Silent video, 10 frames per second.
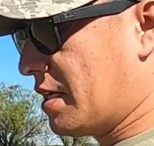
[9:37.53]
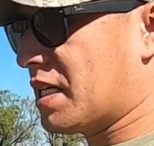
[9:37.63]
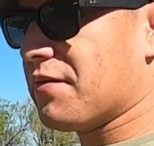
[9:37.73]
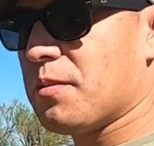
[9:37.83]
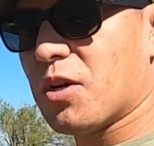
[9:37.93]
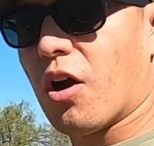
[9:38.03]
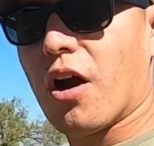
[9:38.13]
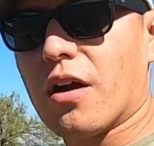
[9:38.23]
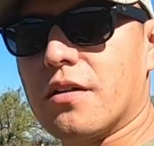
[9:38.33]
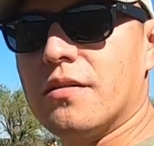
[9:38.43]
give them a
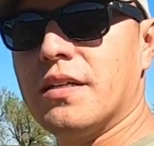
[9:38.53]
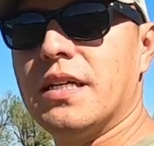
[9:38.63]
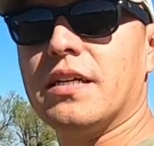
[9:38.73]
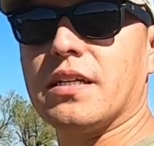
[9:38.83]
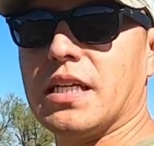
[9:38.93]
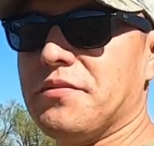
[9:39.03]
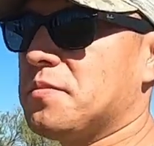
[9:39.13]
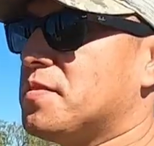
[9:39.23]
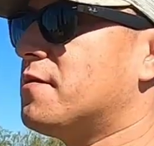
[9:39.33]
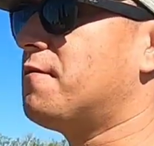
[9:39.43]
card, give
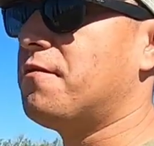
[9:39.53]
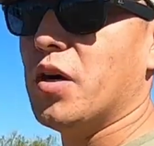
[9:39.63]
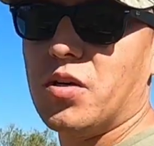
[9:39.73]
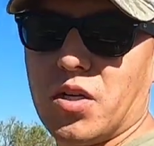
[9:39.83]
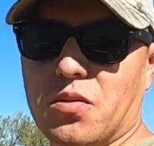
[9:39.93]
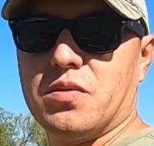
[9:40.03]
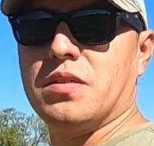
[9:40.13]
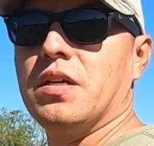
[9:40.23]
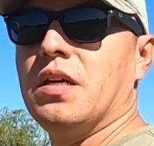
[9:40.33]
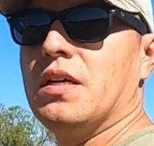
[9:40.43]
them some
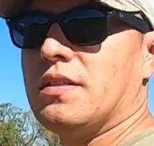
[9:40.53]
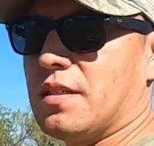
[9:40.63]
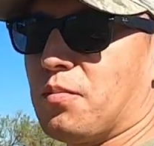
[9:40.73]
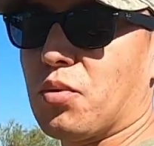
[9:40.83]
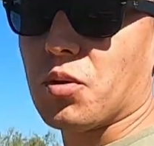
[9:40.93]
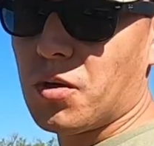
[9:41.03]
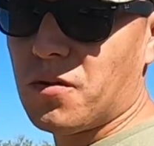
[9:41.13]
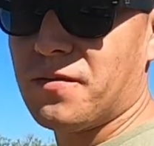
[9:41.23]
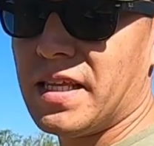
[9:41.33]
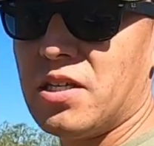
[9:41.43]
photos, some
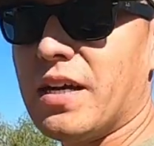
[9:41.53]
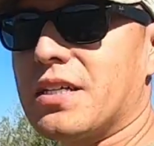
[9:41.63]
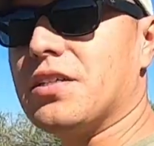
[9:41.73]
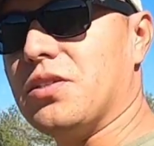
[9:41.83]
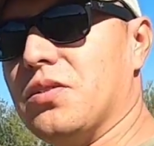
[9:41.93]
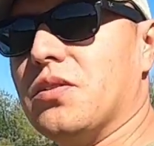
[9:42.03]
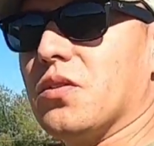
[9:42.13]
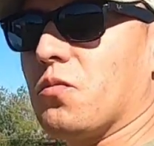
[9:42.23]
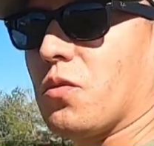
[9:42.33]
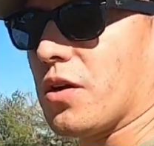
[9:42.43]
proof that you actually do
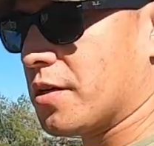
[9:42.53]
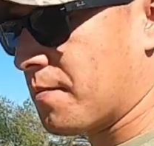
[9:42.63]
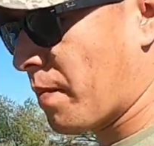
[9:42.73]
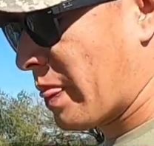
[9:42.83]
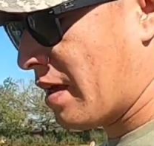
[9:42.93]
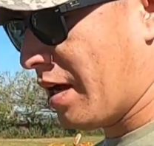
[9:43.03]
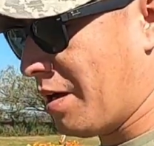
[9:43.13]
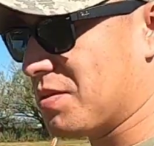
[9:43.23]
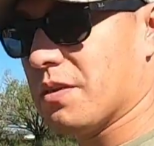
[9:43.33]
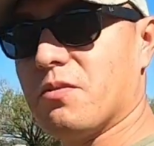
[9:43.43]
good work,
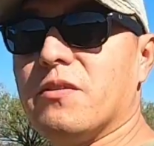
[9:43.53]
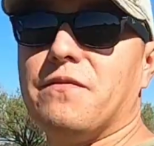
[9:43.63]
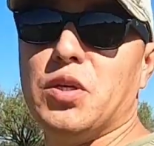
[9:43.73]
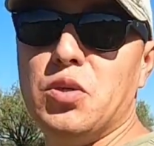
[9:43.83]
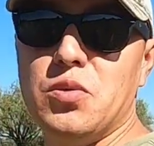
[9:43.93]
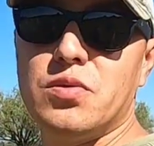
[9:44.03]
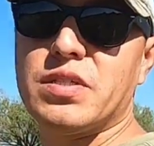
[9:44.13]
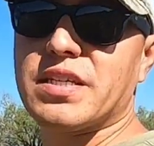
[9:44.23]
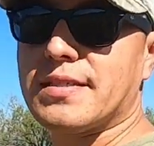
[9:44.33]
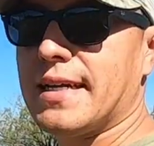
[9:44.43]
some
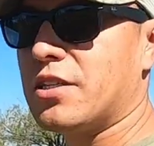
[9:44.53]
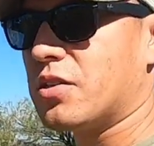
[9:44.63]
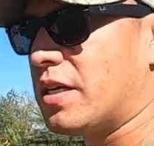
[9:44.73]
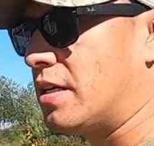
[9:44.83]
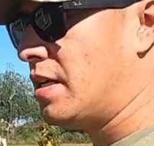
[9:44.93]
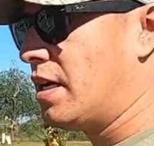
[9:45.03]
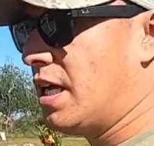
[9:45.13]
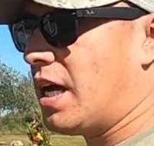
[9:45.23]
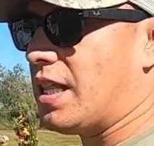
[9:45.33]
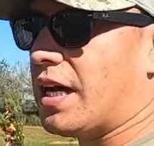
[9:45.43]
reviews, etc.
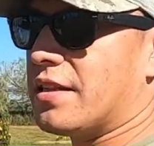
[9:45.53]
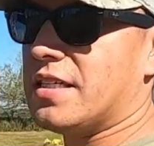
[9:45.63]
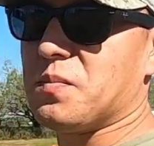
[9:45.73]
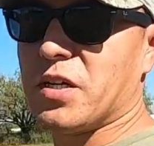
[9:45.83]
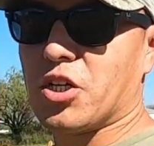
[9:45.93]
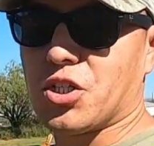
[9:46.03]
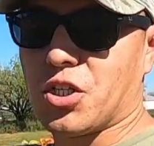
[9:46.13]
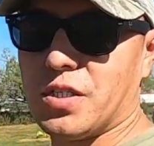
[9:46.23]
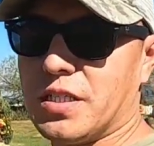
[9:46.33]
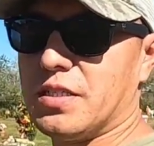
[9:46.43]
A lot of these bigger
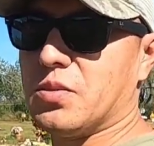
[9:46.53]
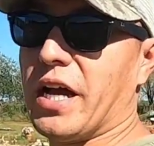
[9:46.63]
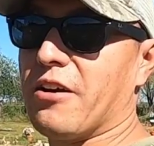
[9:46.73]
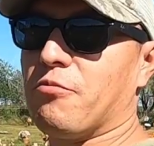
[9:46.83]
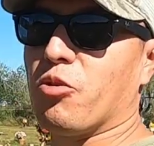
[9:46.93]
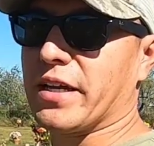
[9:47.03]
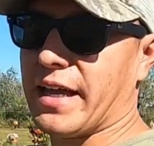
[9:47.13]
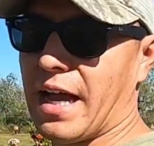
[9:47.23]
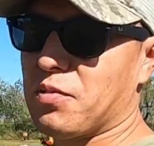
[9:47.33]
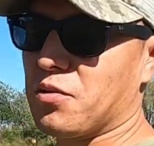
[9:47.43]
churches who have more
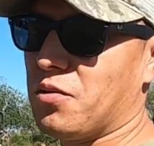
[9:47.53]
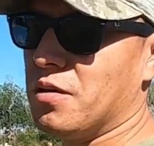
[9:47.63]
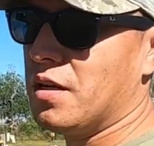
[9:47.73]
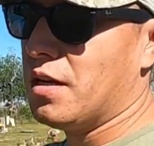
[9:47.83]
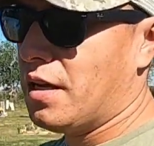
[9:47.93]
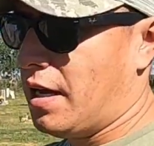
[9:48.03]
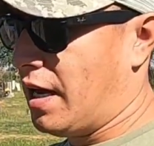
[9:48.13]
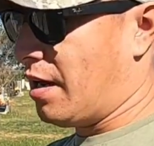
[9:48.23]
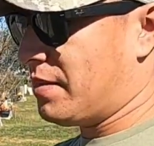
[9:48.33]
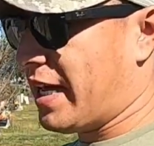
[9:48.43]
capital,
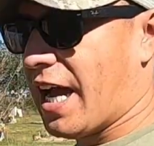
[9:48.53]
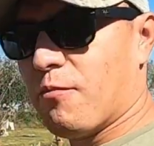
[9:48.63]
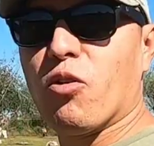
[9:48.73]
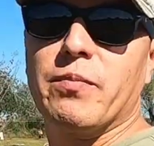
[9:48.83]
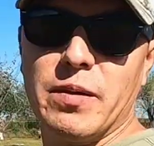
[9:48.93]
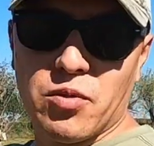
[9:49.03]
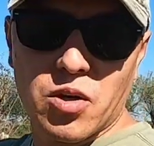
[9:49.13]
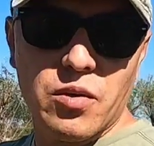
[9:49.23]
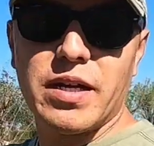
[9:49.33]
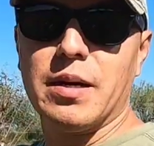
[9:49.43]
they have more people
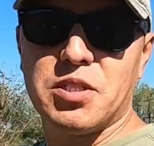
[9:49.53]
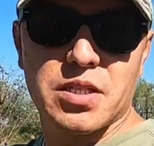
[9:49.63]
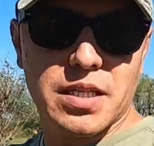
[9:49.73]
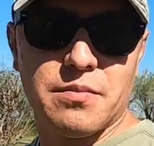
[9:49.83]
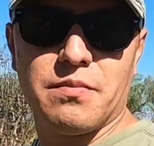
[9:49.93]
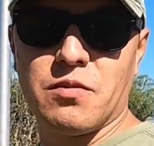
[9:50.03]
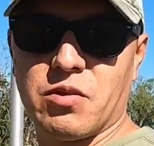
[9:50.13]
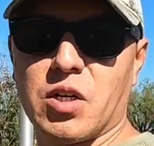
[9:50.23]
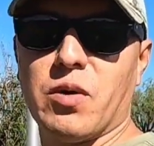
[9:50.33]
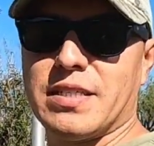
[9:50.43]
going up to them
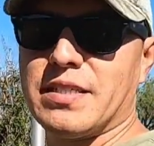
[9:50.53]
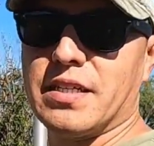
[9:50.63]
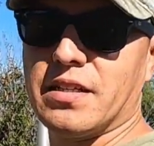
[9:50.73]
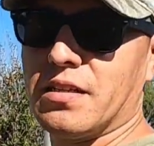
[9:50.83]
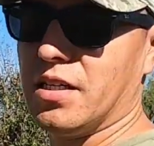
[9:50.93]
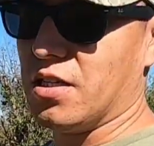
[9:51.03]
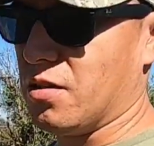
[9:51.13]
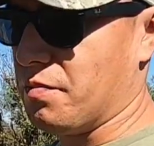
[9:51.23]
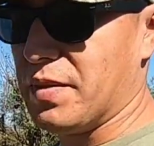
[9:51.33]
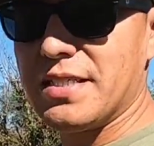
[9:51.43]
requesting, you
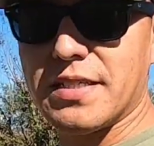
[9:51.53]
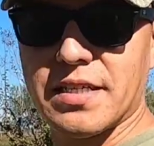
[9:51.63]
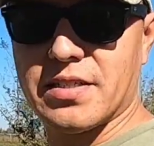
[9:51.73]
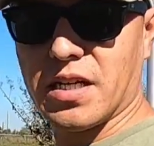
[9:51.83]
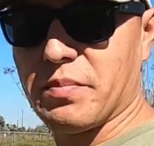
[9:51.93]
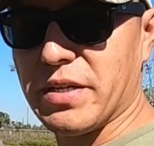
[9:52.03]
know, their